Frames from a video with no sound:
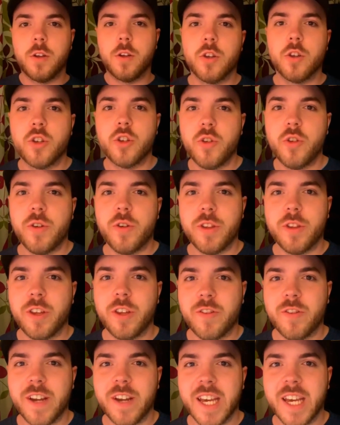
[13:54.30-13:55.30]
So the
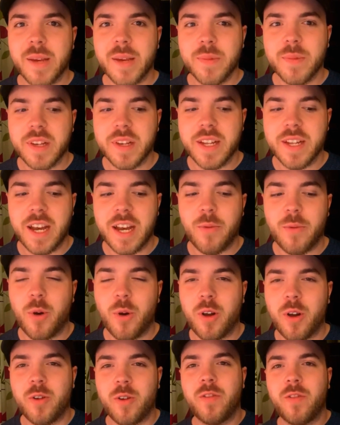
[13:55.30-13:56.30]
three games are now
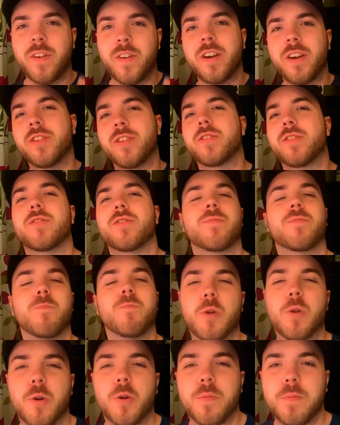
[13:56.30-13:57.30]
all over, and
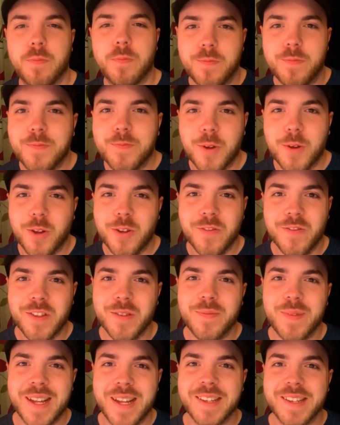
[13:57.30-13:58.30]
no, none of
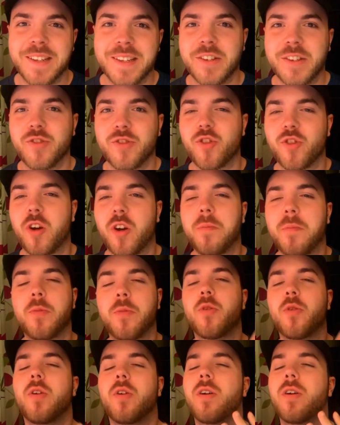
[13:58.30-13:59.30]
them ended in a draw.
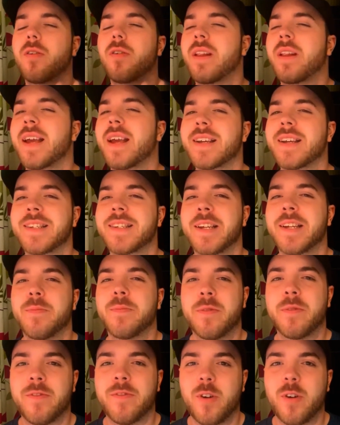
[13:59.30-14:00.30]
But like I said
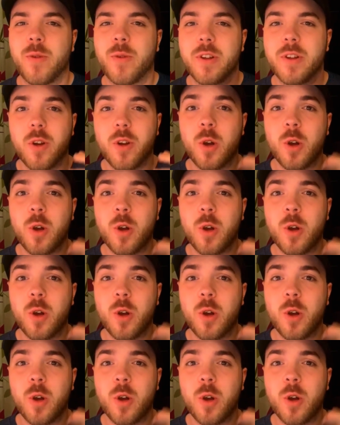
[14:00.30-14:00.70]
before, we're not